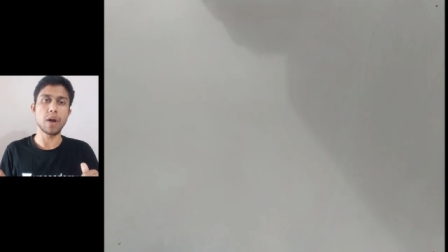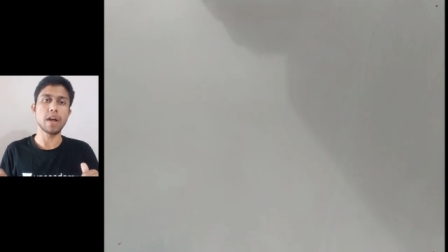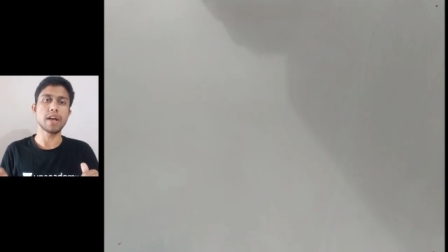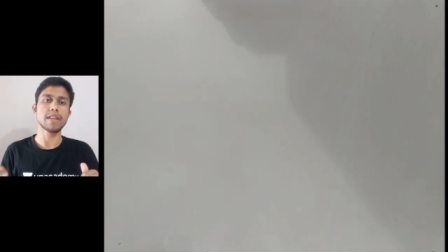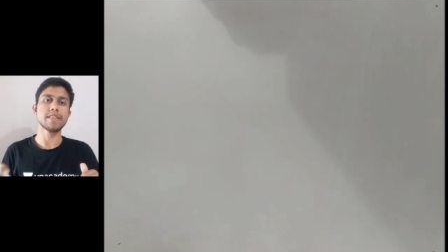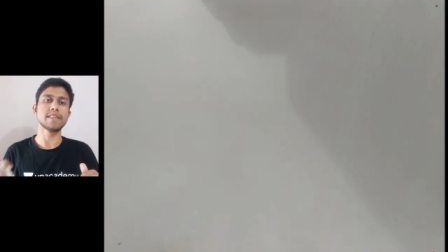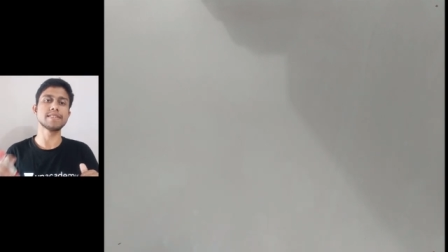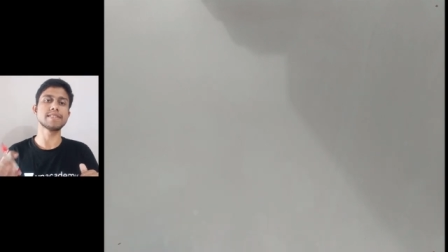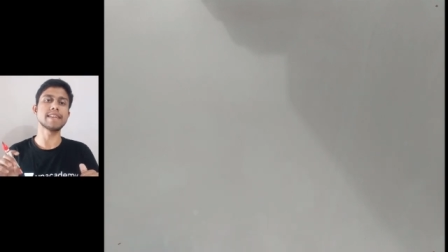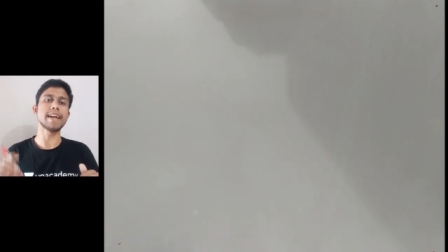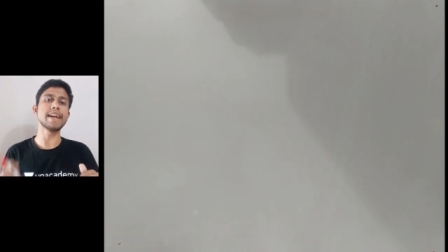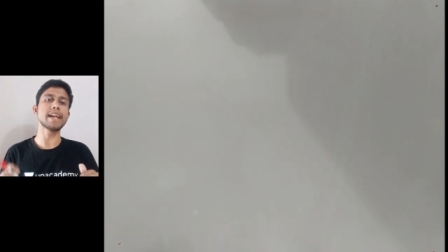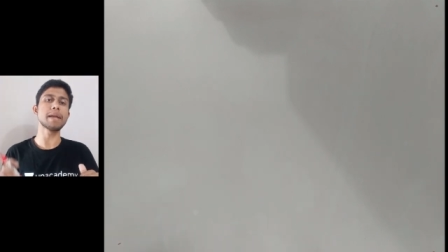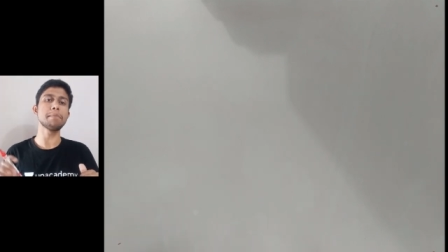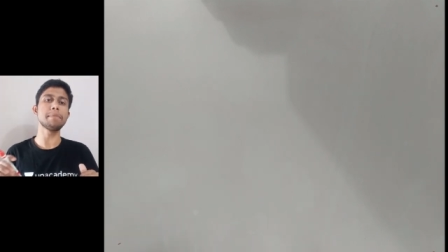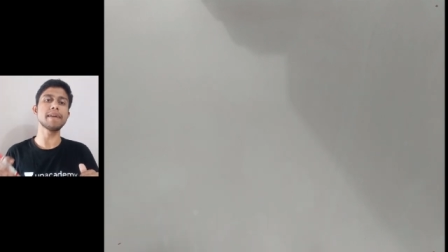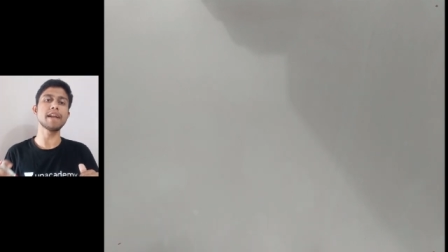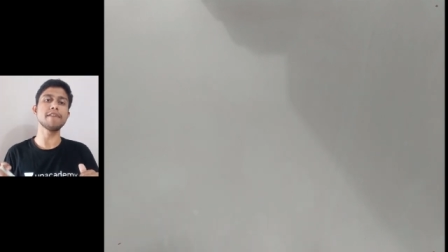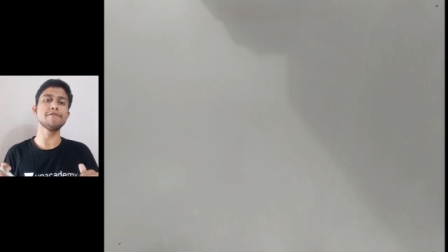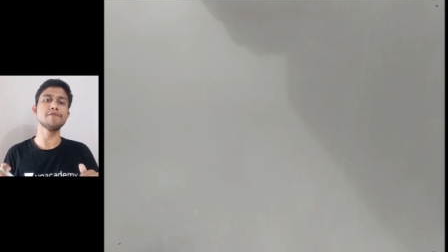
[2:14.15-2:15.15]
the
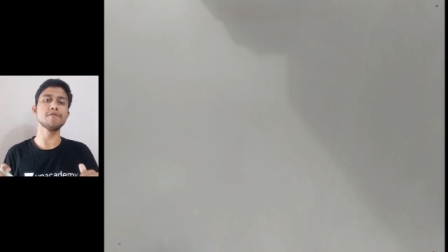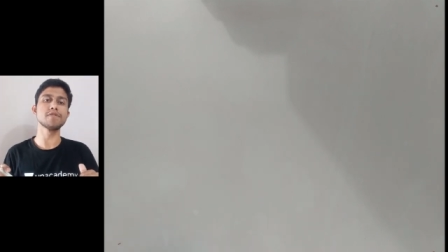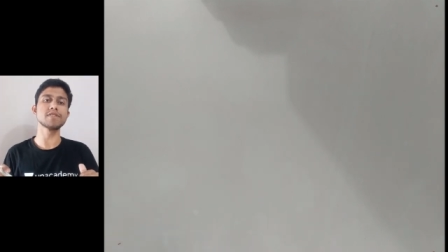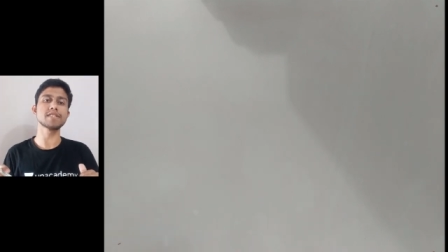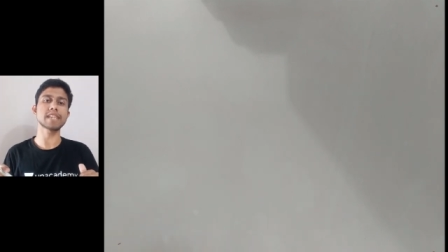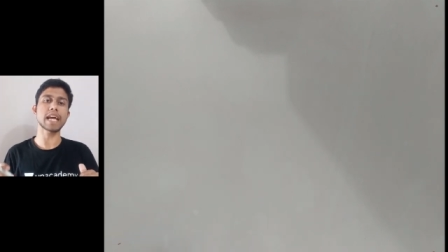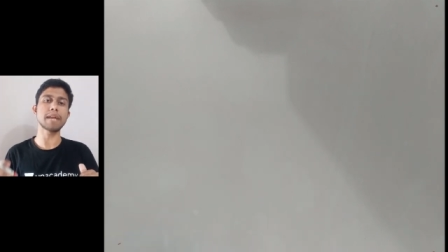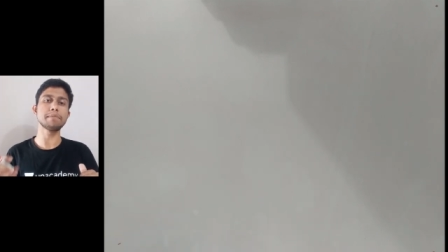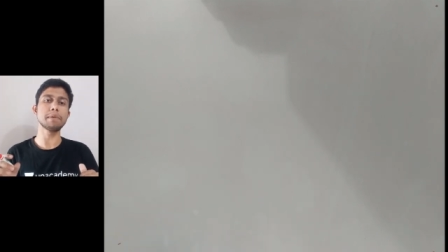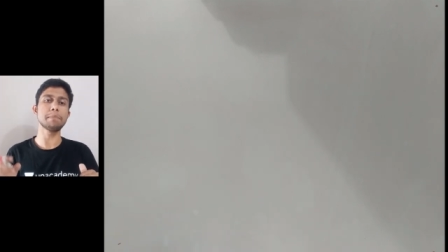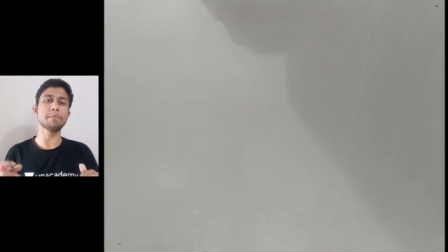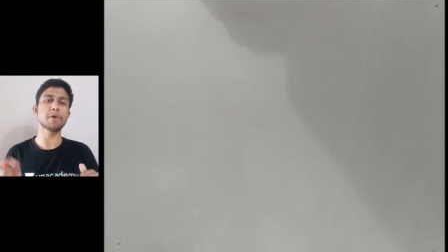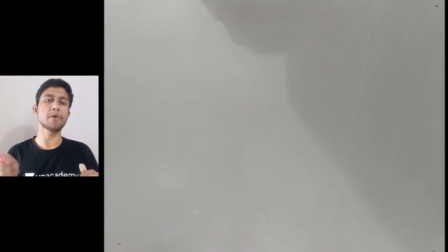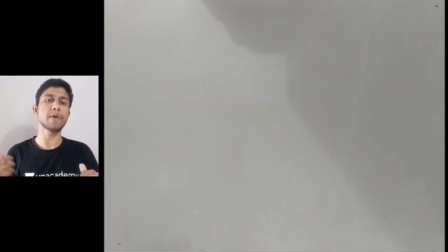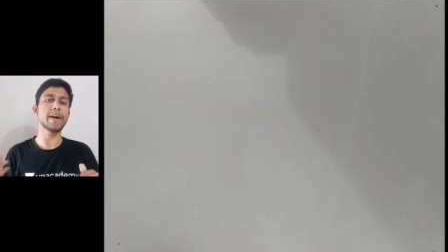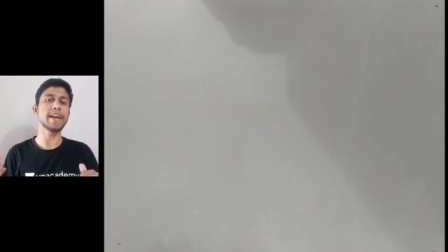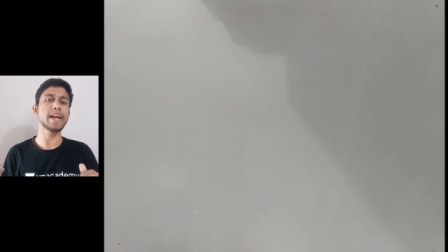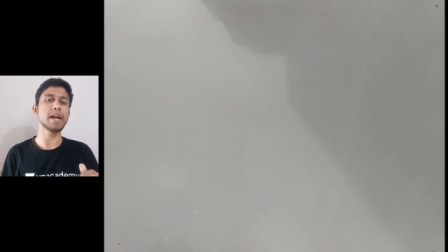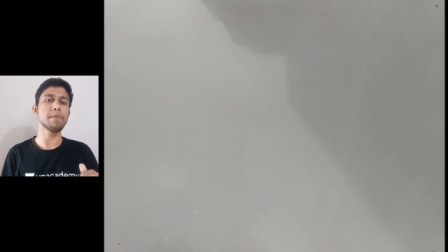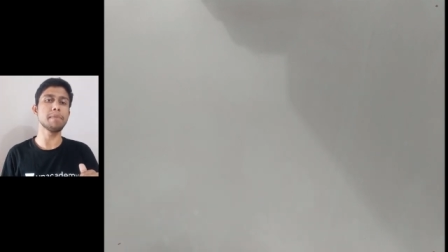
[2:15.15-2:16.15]
centripetal force can be
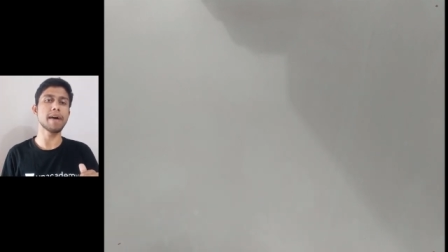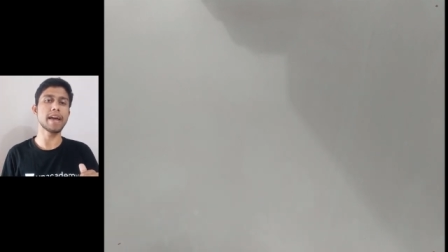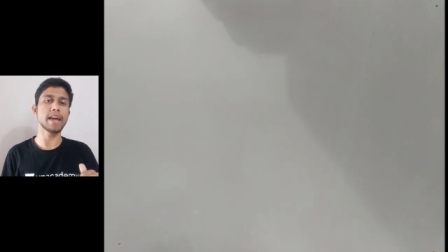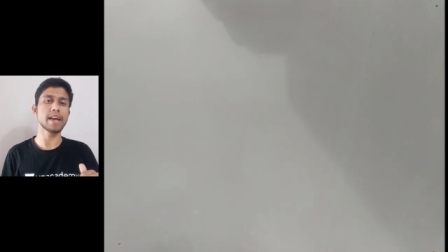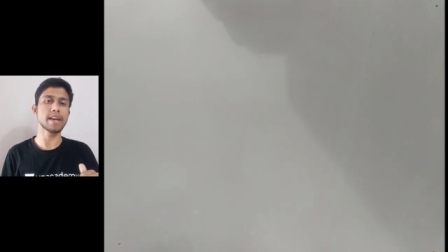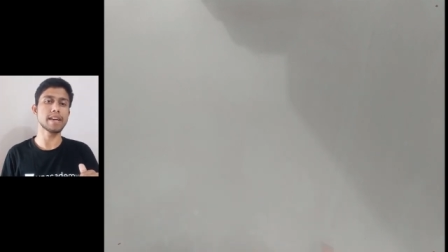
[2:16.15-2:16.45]
provided by